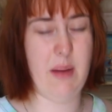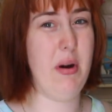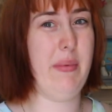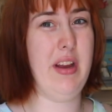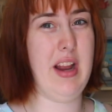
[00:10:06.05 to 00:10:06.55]
I'm
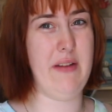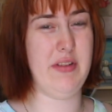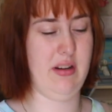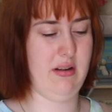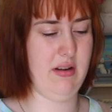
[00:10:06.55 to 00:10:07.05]
probably gonna
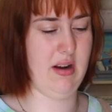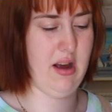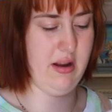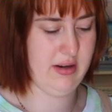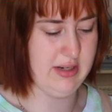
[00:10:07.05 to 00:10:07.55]
have to
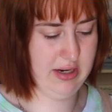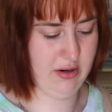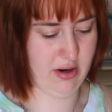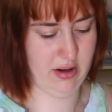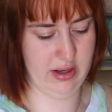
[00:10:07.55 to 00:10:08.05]

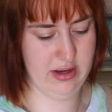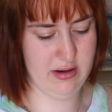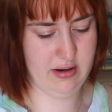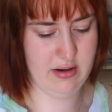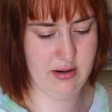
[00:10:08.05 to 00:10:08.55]
decurl
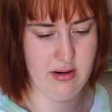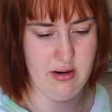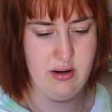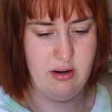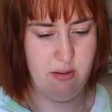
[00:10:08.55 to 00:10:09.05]

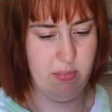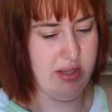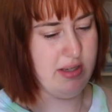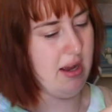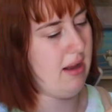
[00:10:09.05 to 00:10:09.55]
it, but
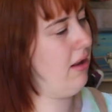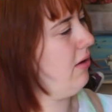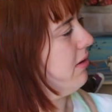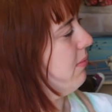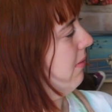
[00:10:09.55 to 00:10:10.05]
this color
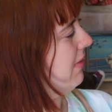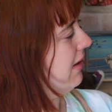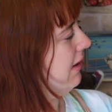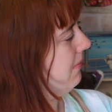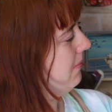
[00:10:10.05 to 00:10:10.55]
looks
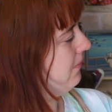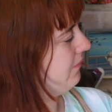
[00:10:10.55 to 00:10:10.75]
promising.